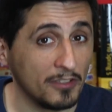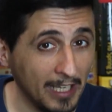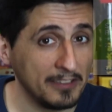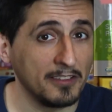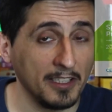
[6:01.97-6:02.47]
to
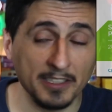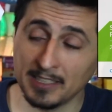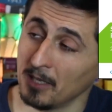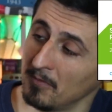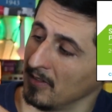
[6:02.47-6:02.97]
get to that
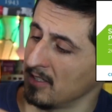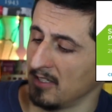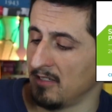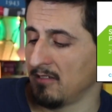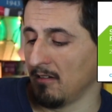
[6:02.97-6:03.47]
exam. This
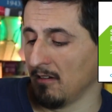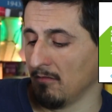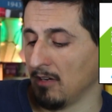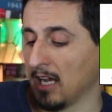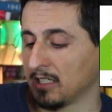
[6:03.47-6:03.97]
is
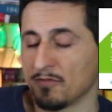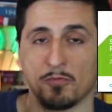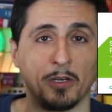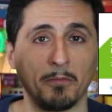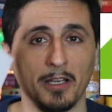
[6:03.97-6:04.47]
Reactive
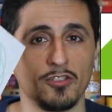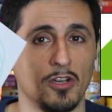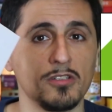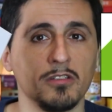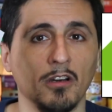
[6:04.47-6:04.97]
Spring by
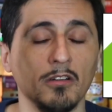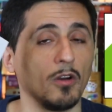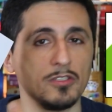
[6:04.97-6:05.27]
Josh Long,